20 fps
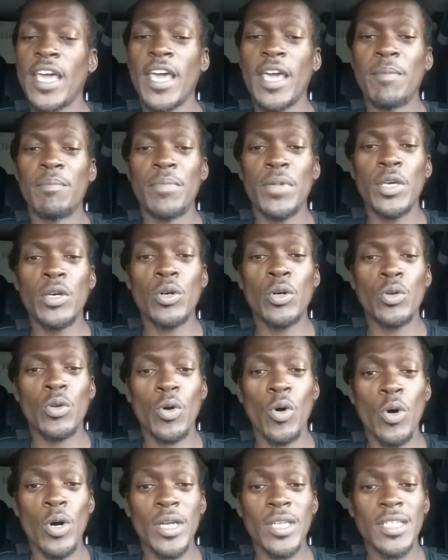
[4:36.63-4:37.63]
and build
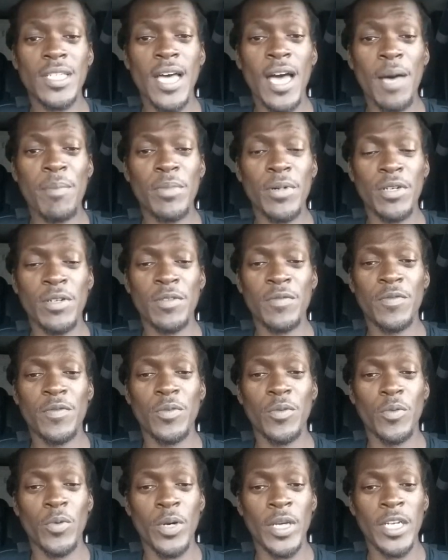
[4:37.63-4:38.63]
on top of
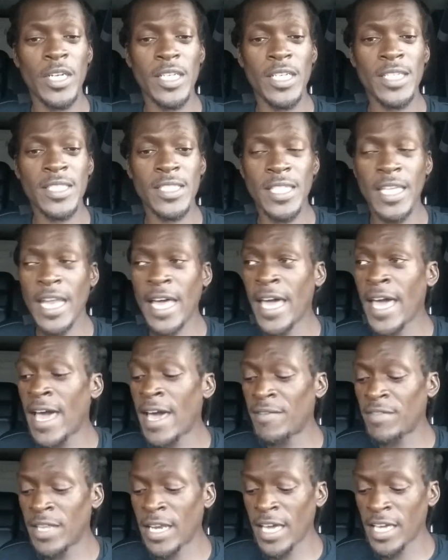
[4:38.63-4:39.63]
what it is that I
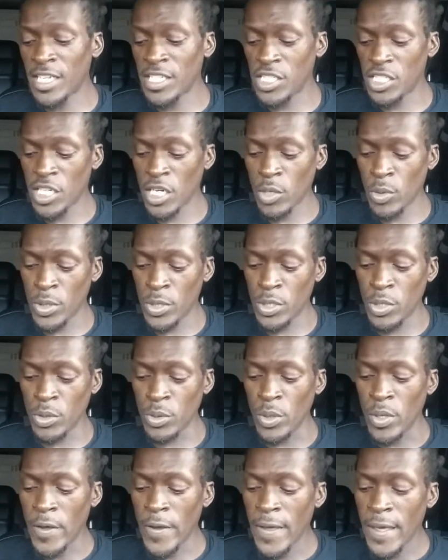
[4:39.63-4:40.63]
have that I can share with you.